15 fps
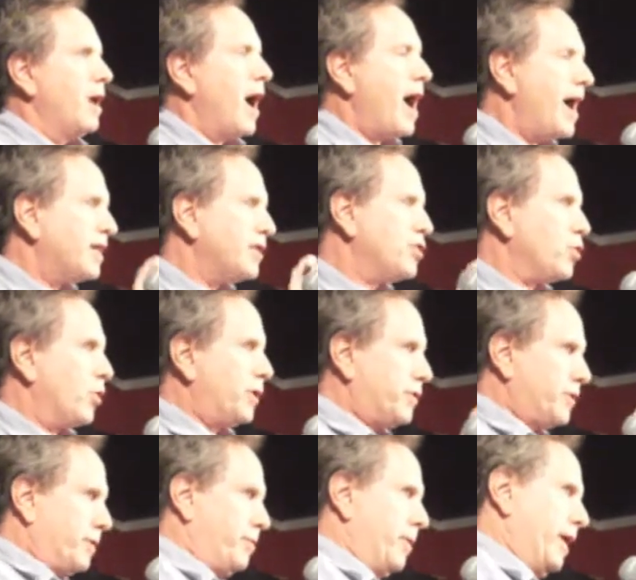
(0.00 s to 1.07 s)
I had a
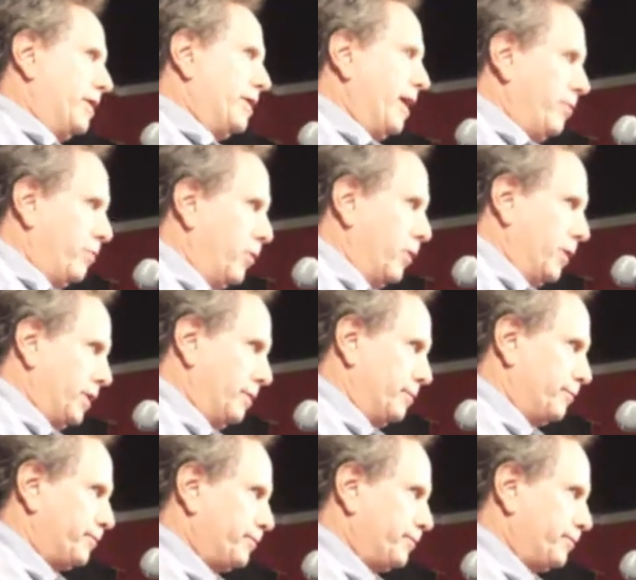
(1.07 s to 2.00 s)
choice to make that morning.